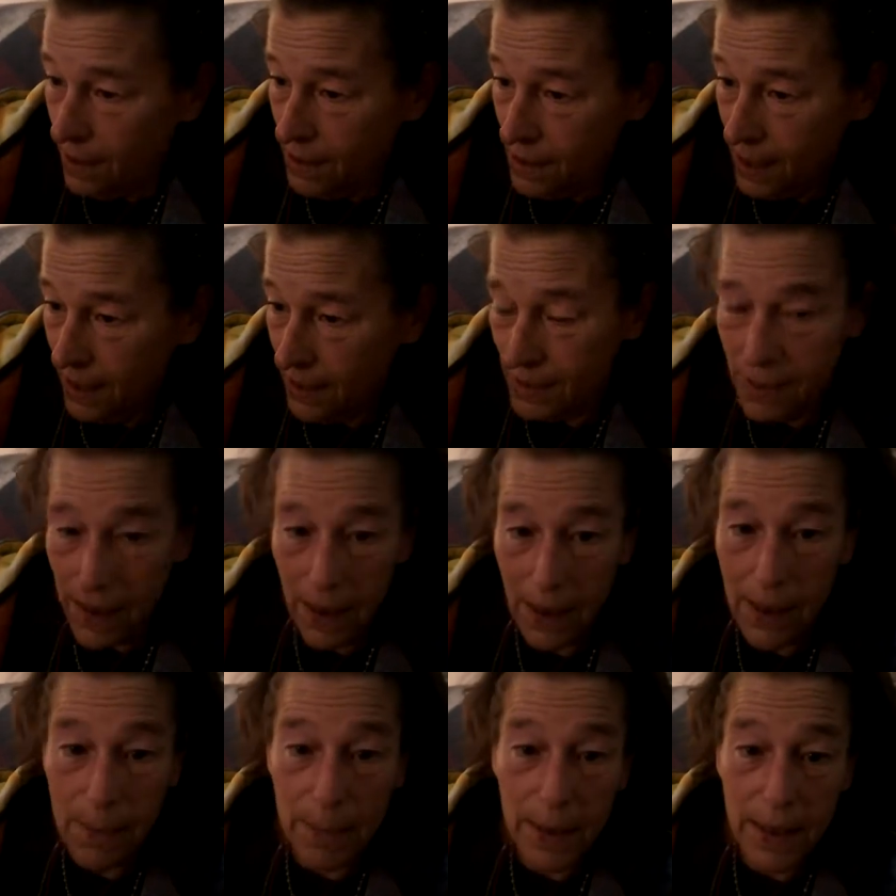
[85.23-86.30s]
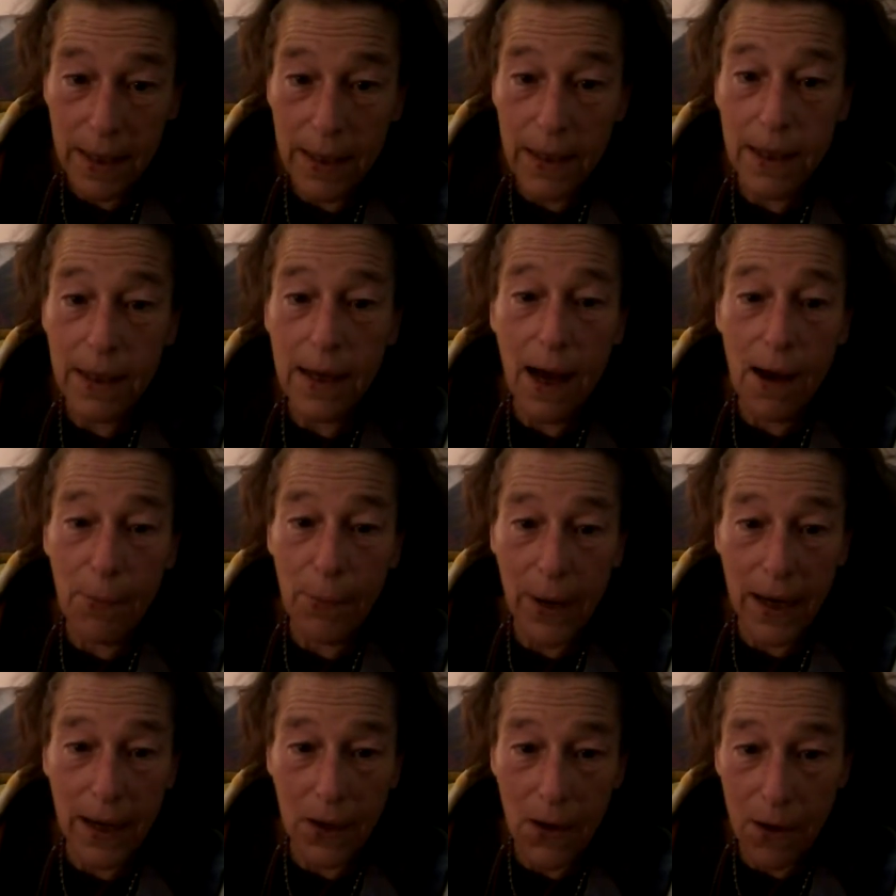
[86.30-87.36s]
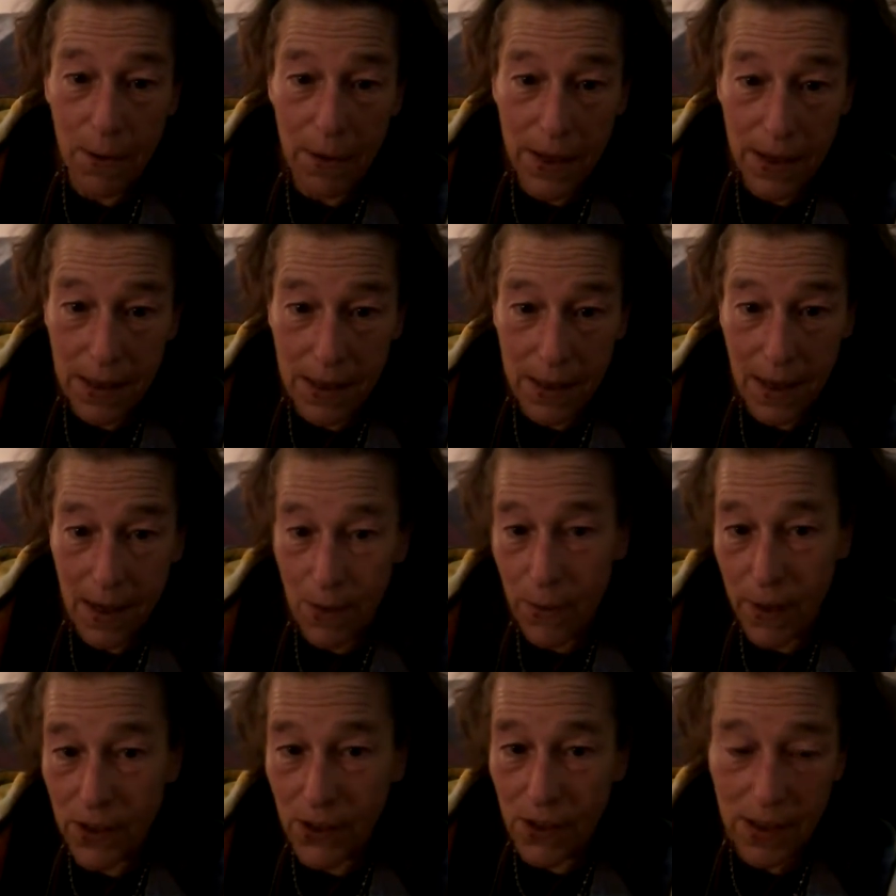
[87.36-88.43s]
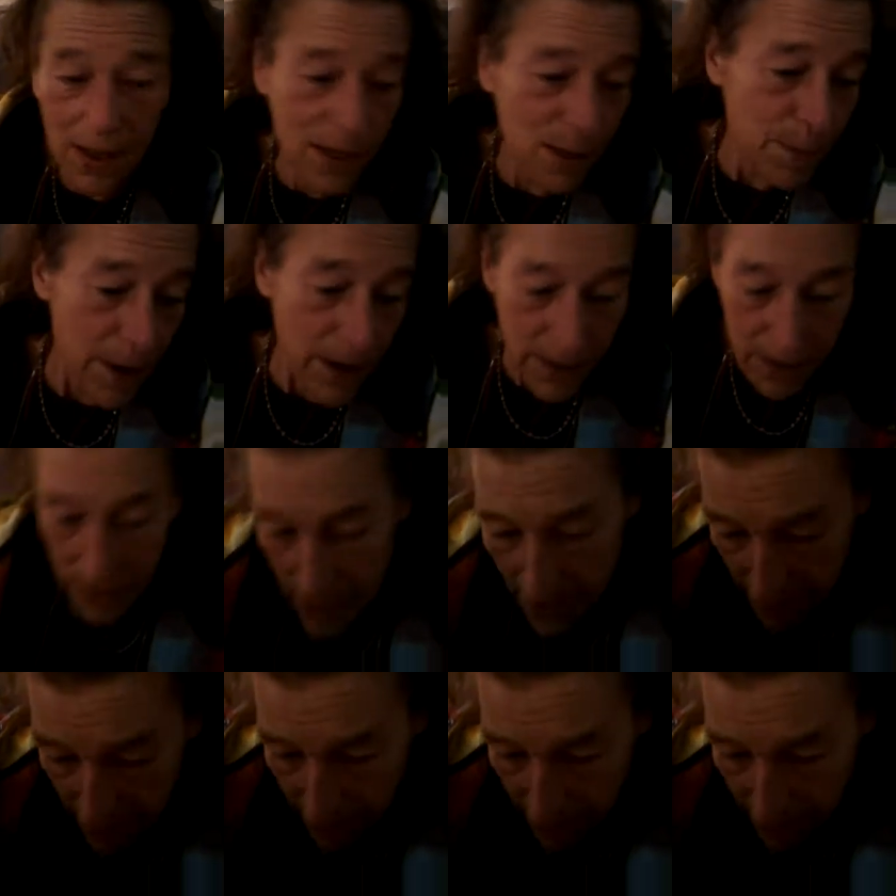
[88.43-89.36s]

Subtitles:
It's kind of silly, but I'll play along with his sick wishes, I suppose.